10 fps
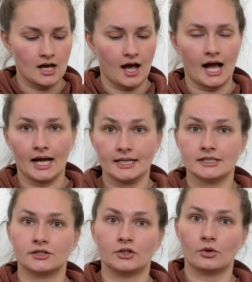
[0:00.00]
I need
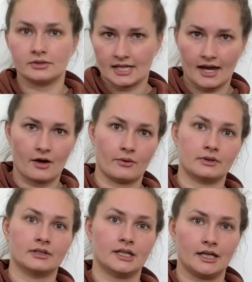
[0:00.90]
to go down
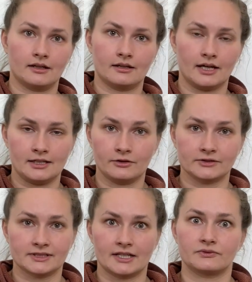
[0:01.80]
a needle
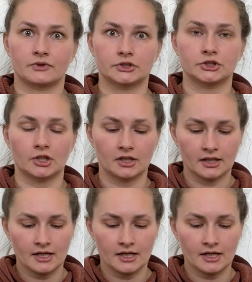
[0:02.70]
size for sure.